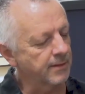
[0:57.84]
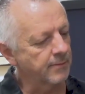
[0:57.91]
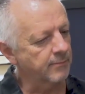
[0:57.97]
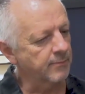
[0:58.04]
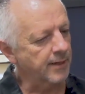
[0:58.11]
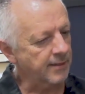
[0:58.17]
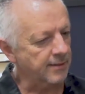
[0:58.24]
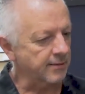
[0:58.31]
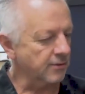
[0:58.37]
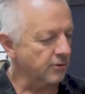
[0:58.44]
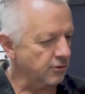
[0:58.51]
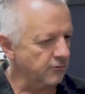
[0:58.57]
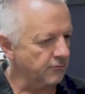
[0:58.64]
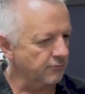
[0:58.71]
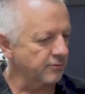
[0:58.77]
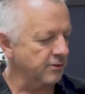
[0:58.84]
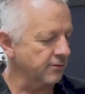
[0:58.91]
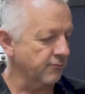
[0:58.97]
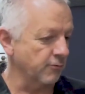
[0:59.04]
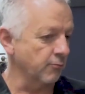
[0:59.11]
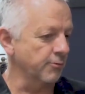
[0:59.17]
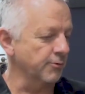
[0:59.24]
making a lot
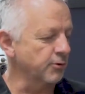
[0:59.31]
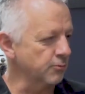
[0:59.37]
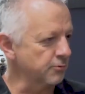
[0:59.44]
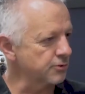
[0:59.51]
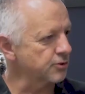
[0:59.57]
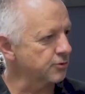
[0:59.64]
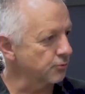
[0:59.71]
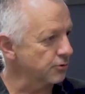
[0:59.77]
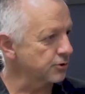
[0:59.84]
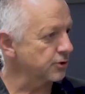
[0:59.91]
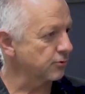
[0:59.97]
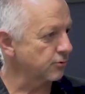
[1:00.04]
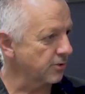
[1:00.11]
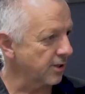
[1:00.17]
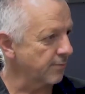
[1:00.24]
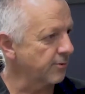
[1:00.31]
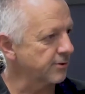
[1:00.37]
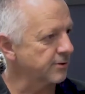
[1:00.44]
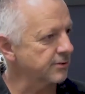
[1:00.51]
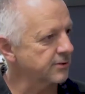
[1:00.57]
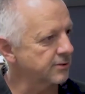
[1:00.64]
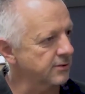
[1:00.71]
of what we call distortion or
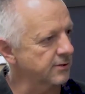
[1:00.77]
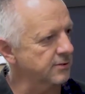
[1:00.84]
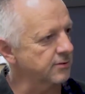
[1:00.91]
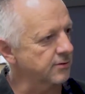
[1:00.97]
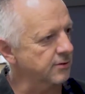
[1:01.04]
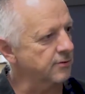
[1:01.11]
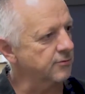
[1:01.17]
harmonics into the